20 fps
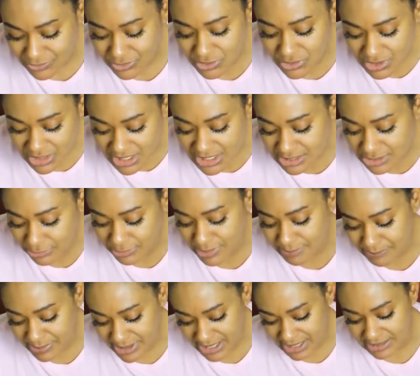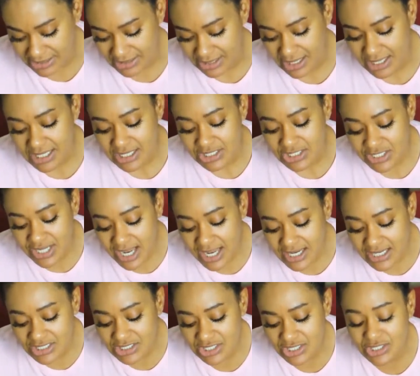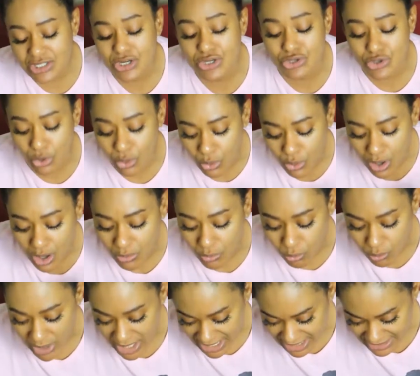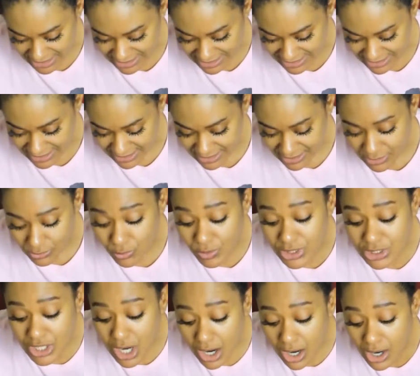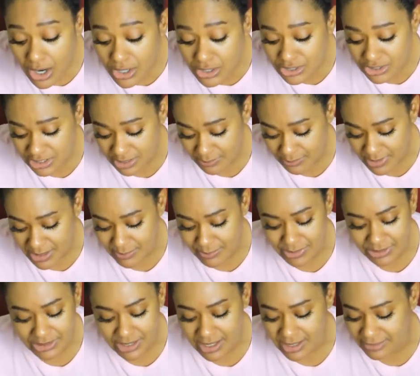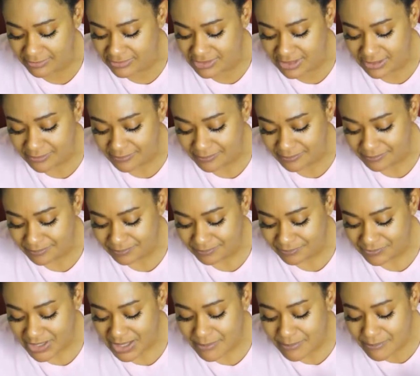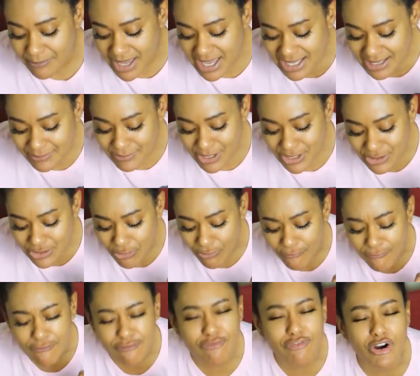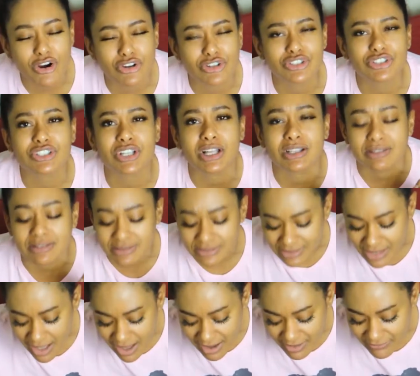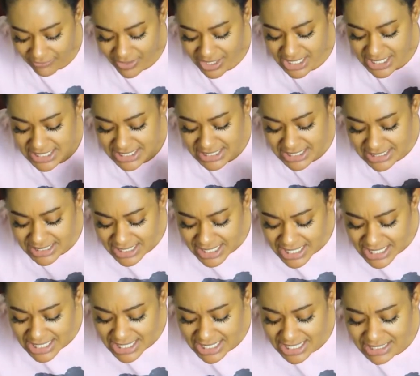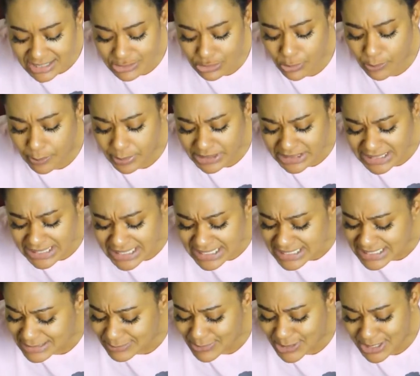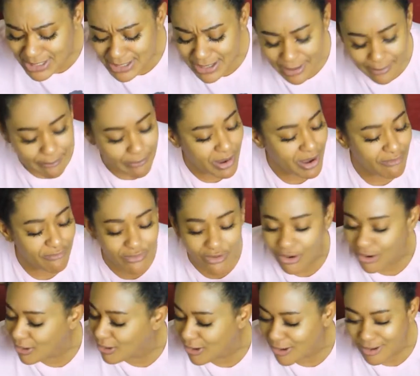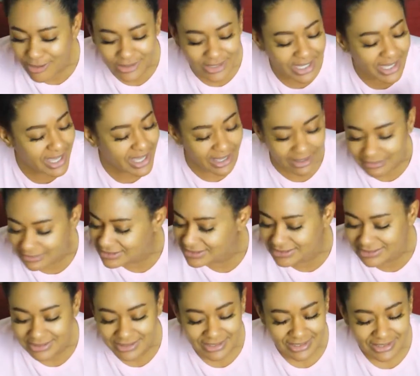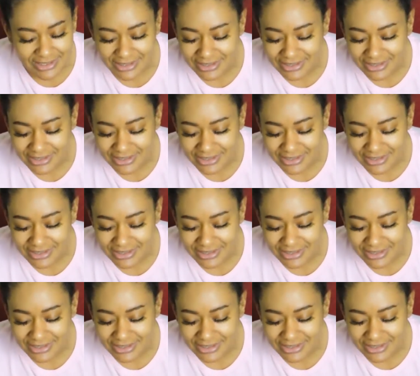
you need to repent, changing your ways. Return to me, beloved. Make me your first love, seeking to please me above all else.